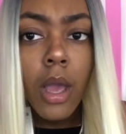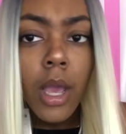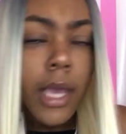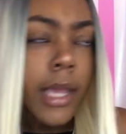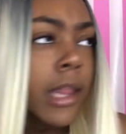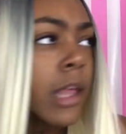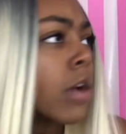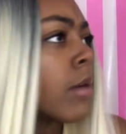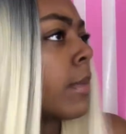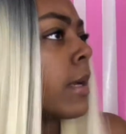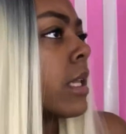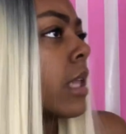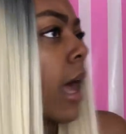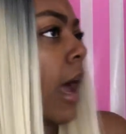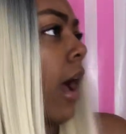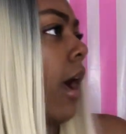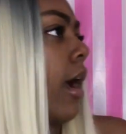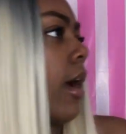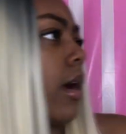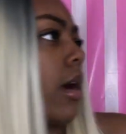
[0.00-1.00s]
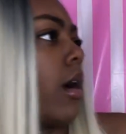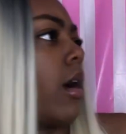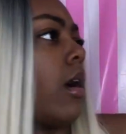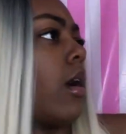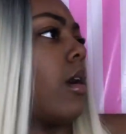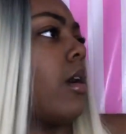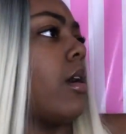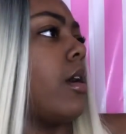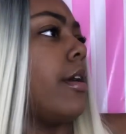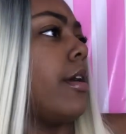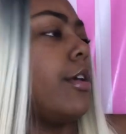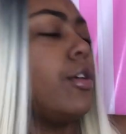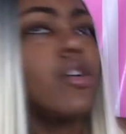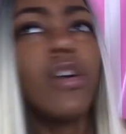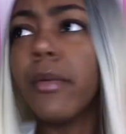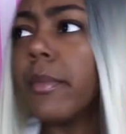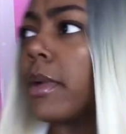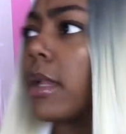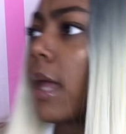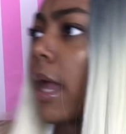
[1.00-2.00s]
and they're gonna be like, you're
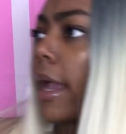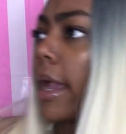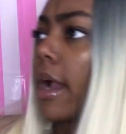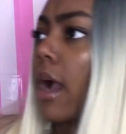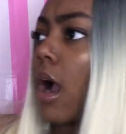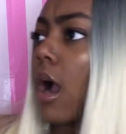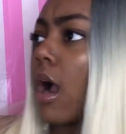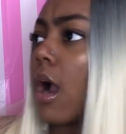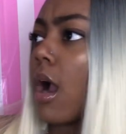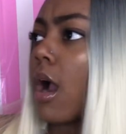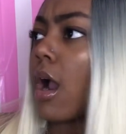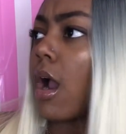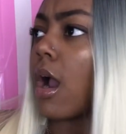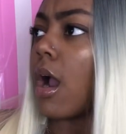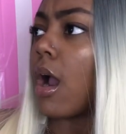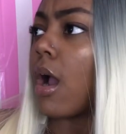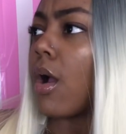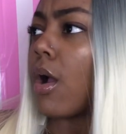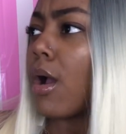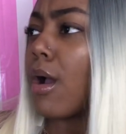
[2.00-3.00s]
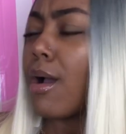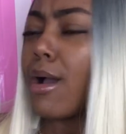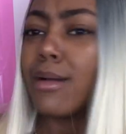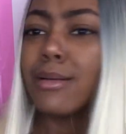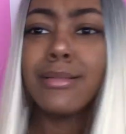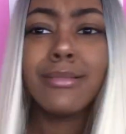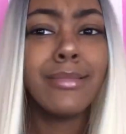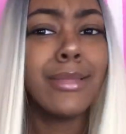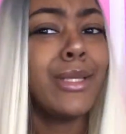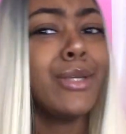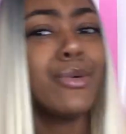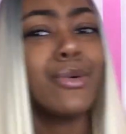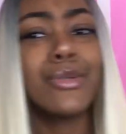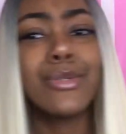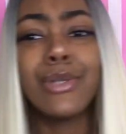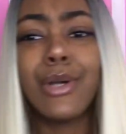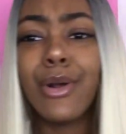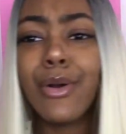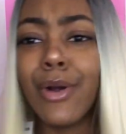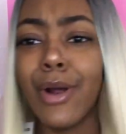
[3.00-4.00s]
gonna be like, and you gonna
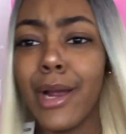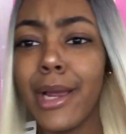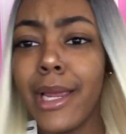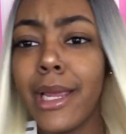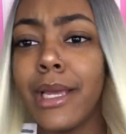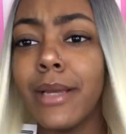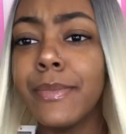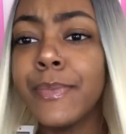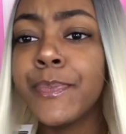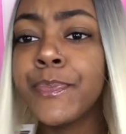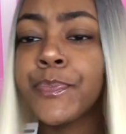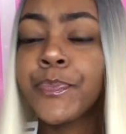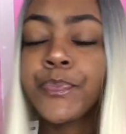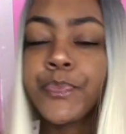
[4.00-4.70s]
start crying.